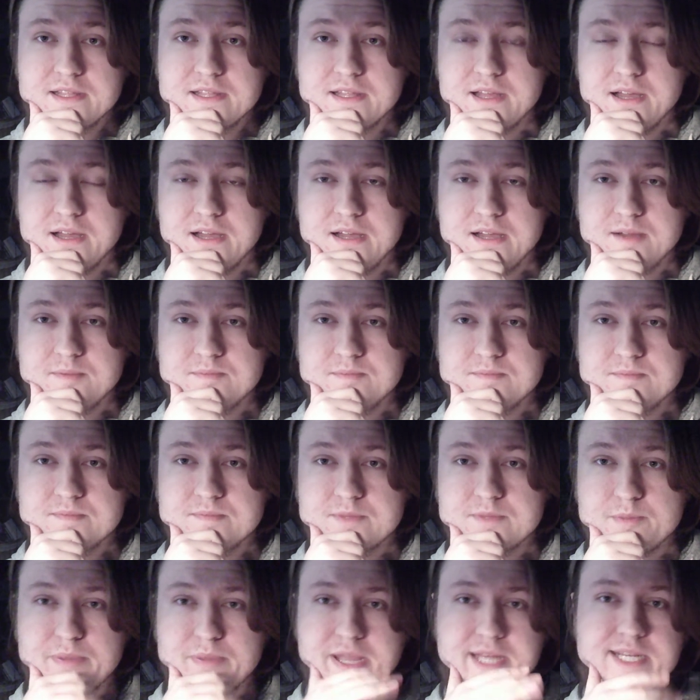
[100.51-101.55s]

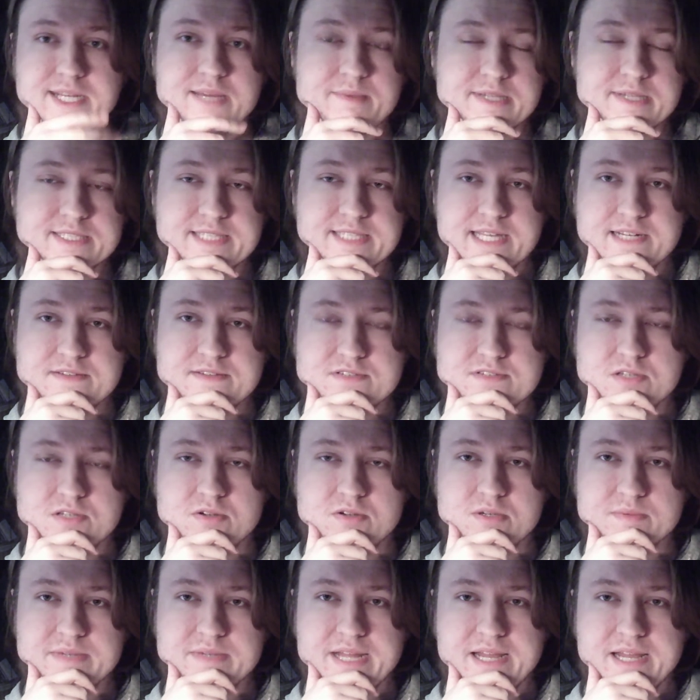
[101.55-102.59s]
The pandemic's kind of slowed
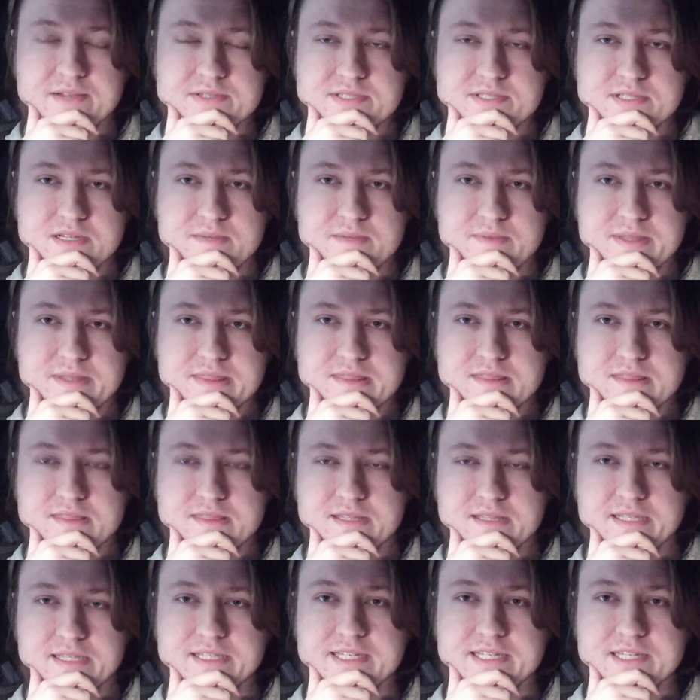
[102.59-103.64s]
him down some.
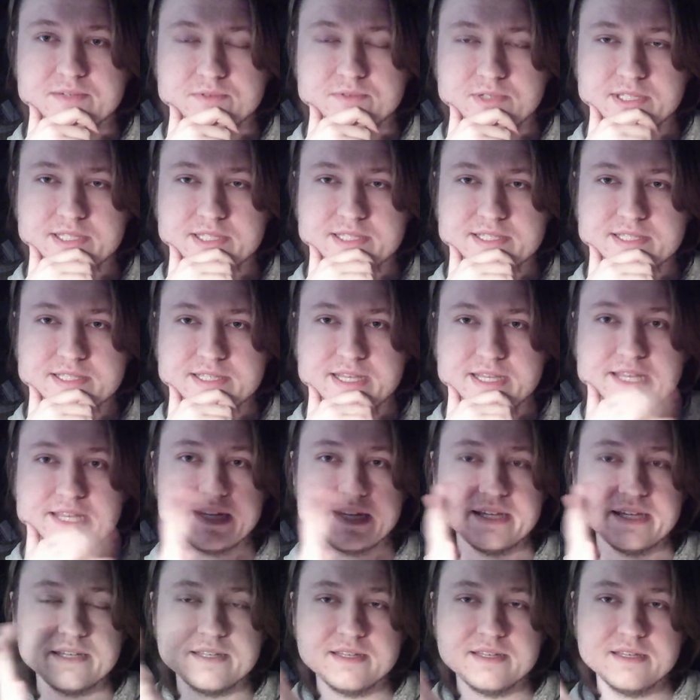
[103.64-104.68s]
He didn't release
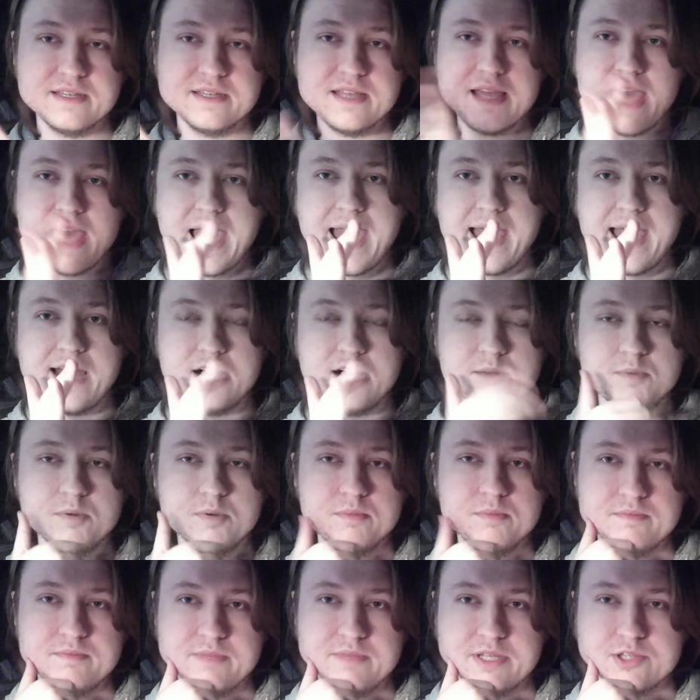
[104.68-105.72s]
any
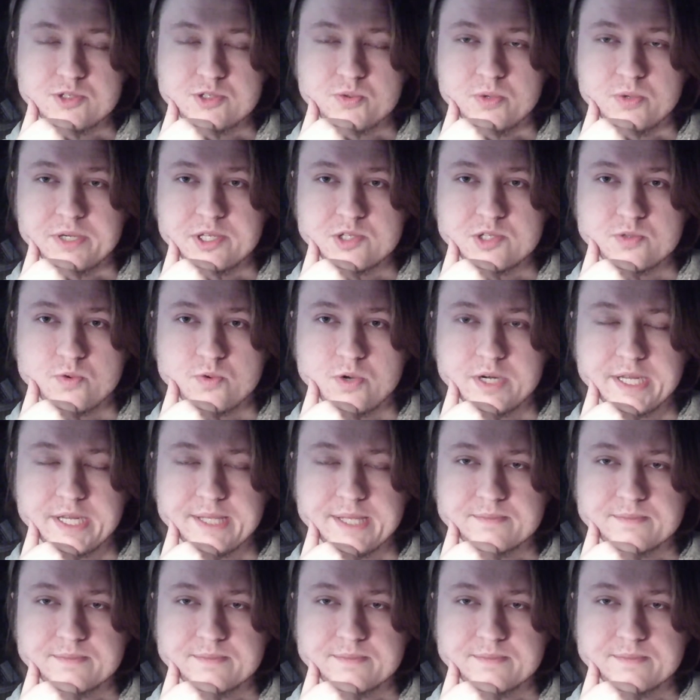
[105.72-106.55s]
album in 2020.